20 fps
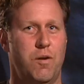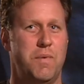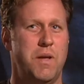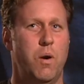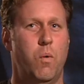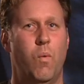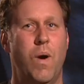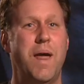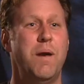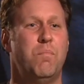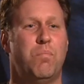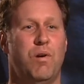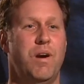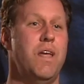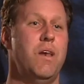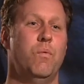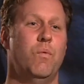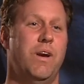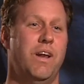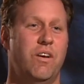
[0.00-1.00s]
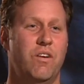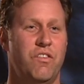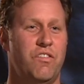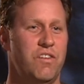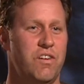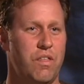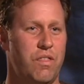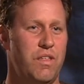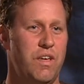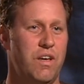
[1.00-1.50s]
to be a wet print when it goes
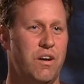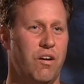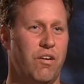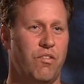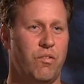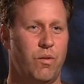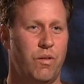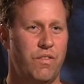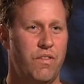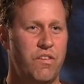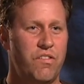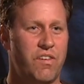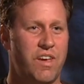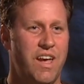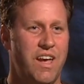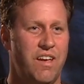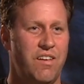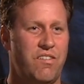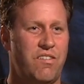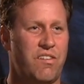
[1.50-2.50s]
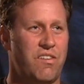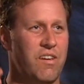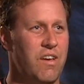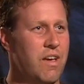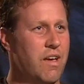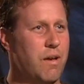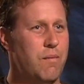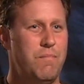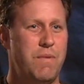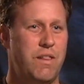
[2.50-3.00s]
into theaters. Well, in this case,
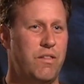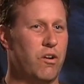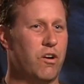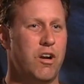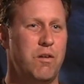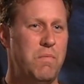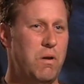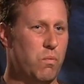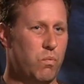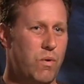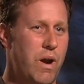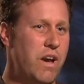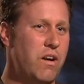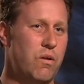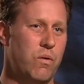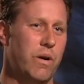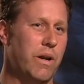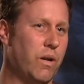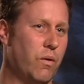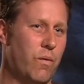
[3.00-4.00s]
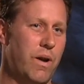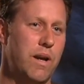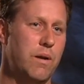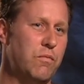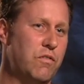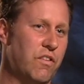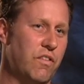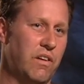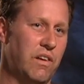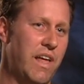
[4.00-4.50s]
man, they're going to be rendering right up
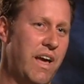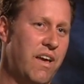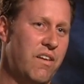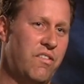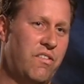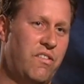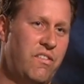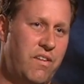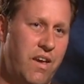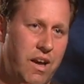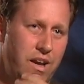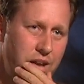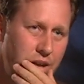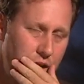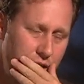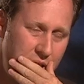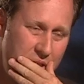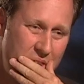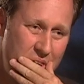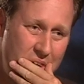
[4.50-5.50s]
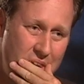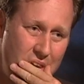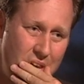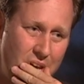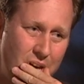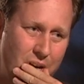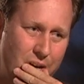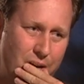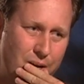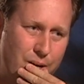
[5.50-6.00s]
to the last second. And
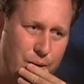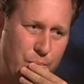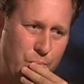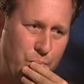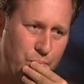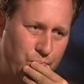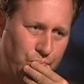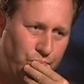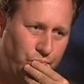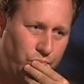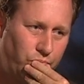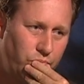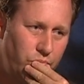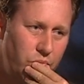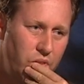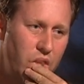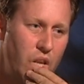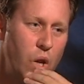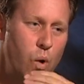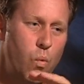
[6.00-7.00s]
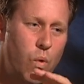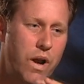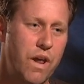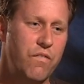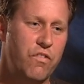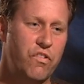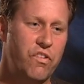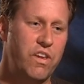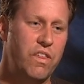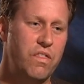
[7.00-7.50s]
what
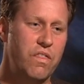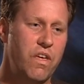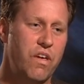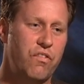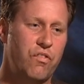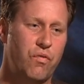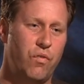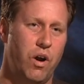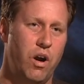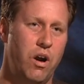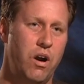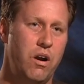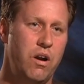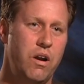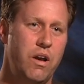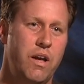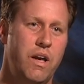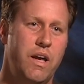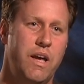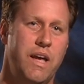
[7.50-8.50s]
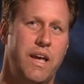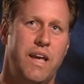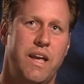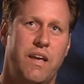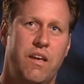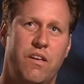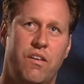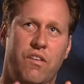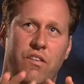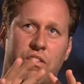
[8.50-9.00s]
I've seen thus far
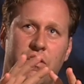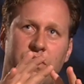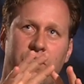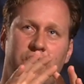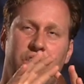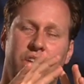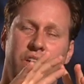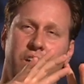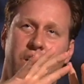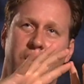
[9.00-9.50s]
is.